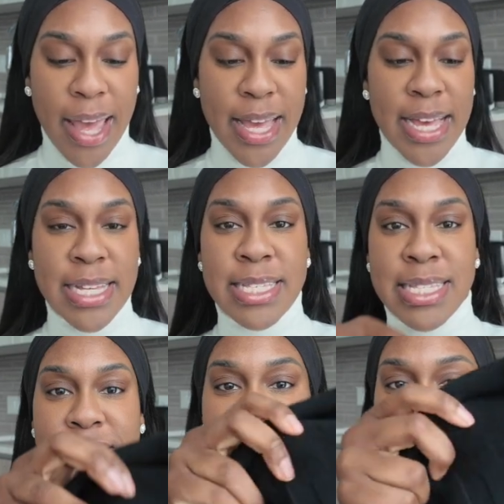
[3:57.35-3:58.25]
is
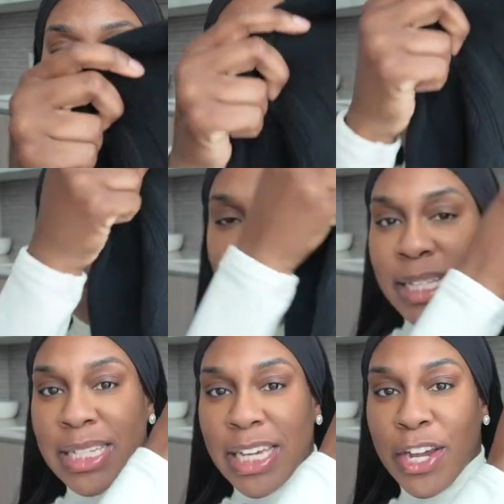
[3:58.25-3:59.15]
this
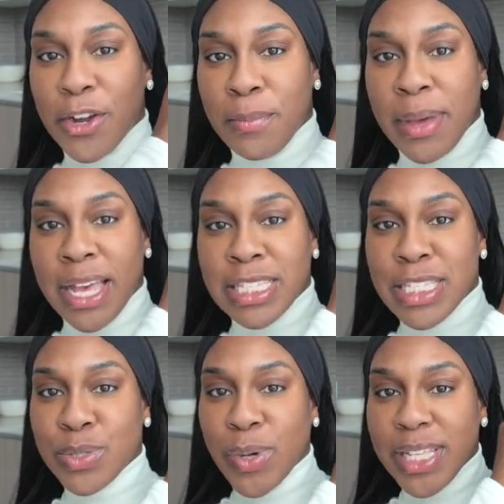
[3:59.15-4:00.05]
amazing Hermes
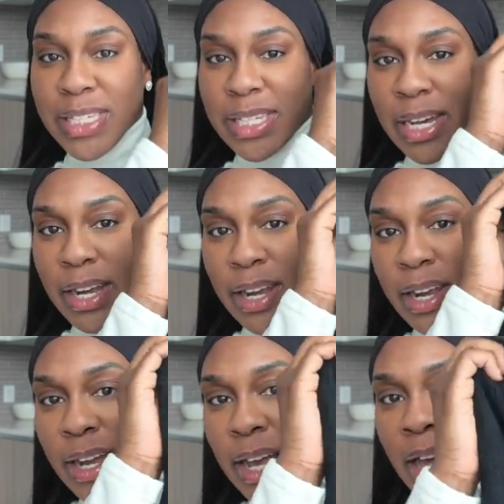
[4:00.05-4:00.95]

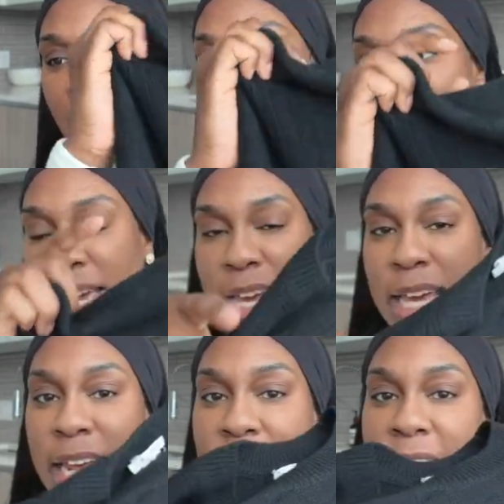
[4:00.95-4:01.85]
sweater. Again, it